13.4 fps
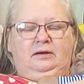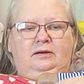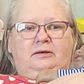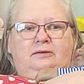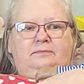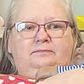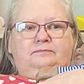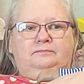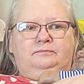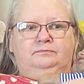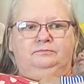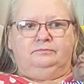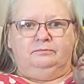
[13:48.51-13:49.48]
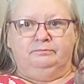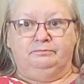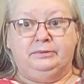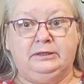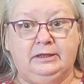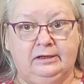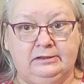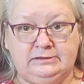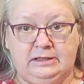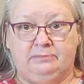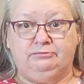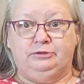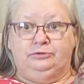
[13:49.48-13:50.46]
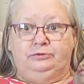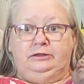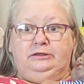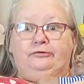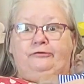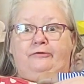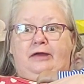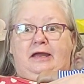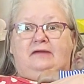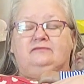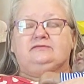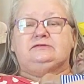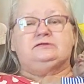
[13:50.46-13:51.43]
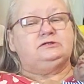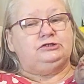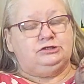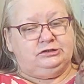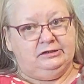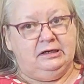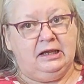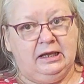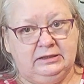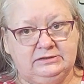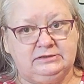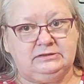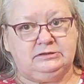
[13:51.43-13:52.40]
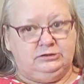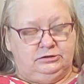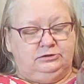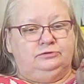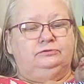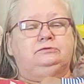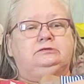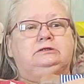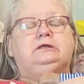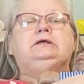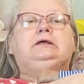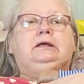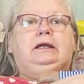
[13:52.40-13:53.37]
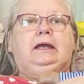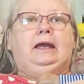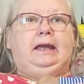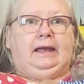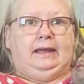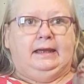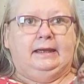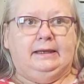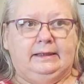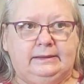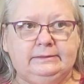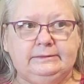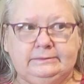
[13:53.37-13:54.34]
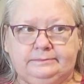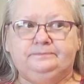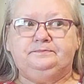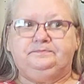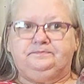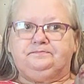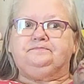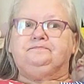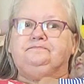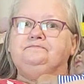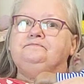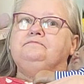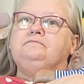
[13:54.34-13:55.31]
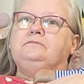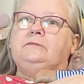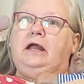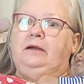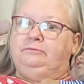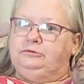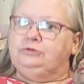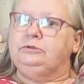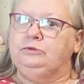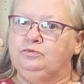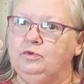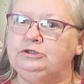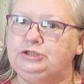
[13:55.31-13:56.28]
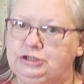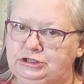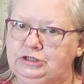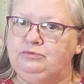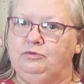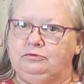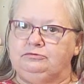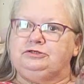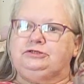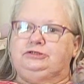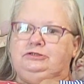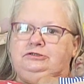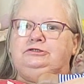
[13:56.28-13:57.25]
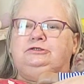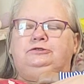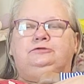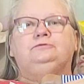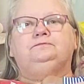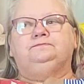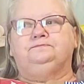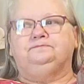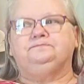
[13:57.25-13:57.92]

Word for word: um, because I'm doing crafts that she likes to do and I'm doing what she wants to do.